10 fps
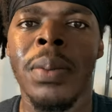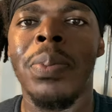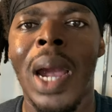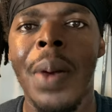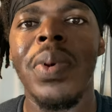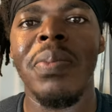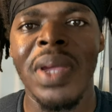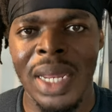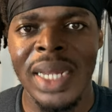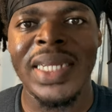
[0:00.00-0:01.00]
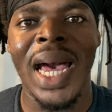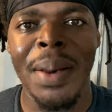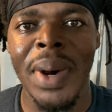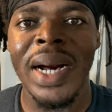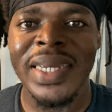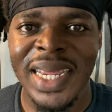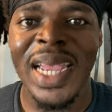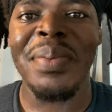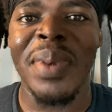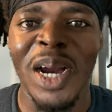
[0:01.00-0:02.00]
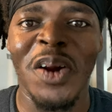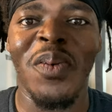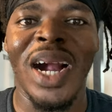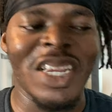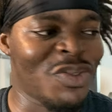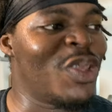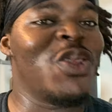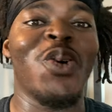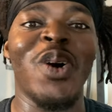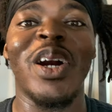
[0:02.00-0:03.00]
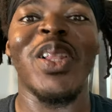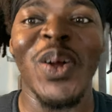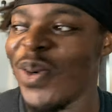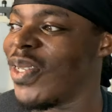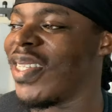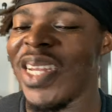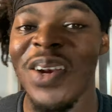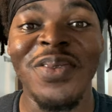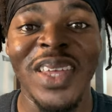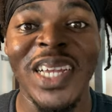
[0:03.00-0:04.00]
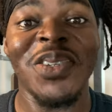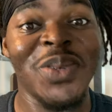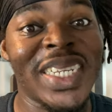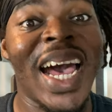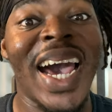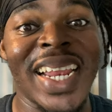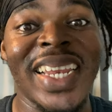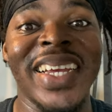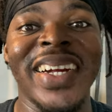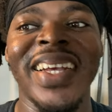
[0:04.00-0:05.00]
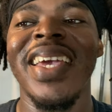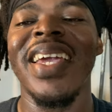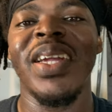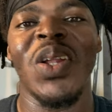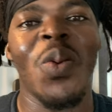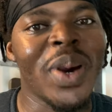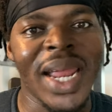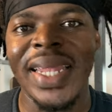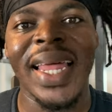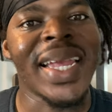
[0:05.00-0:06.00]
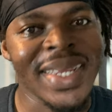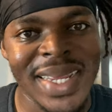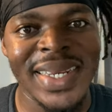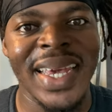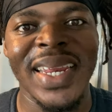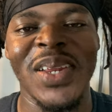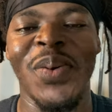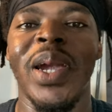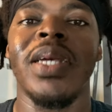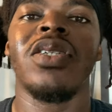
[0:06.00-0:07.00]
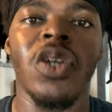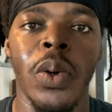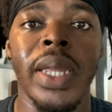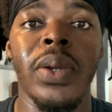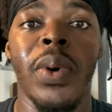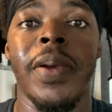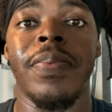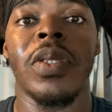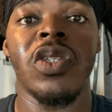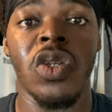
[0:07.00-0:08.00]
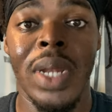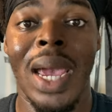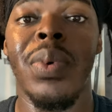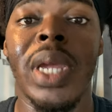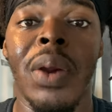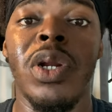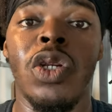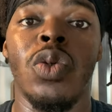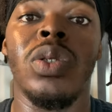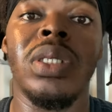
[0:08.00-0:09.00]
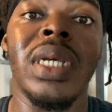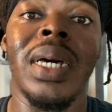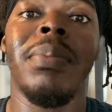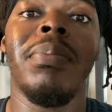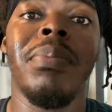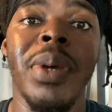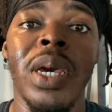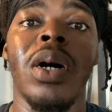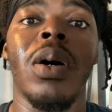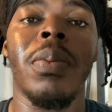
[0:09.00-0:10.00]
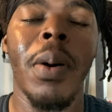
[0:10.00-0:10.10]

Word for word: probably me in this hot box. I in my garage with the door closed and everything, so it's hot in here. You know, but I like it like that anyway. So anyway, so now we're gonna do dumbbell